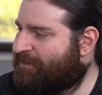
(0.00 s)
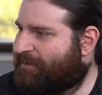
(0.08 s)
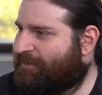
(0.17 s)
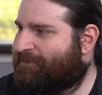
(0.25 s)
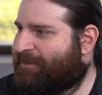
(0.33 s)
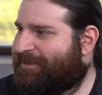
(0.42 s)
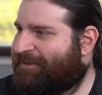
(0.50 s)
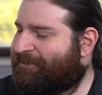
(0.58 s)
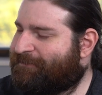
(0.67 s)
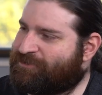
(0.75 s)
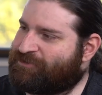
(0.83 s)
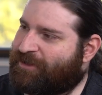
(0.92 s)
of uh, of
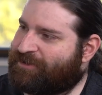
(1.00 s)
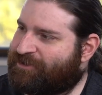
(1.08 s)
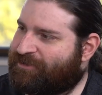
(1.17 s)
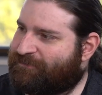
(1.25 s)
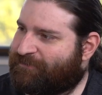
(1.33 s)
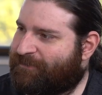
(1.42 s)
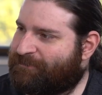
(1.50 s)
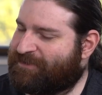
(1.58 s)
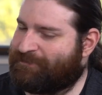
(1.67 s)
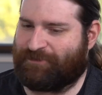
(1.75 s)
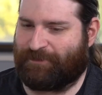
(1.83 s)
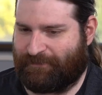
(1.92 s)
instruction from
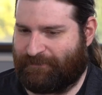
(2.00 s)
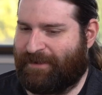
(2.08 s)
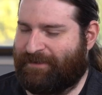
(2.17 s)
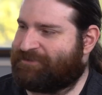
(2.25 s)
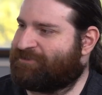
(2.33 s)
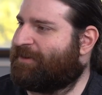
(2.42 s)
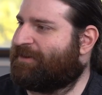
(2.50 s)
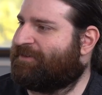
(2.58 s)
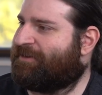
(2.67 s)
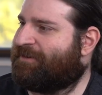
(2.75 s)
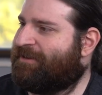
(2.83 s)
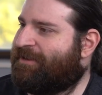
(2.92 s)
some certified
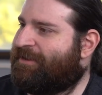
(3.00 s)
instructor.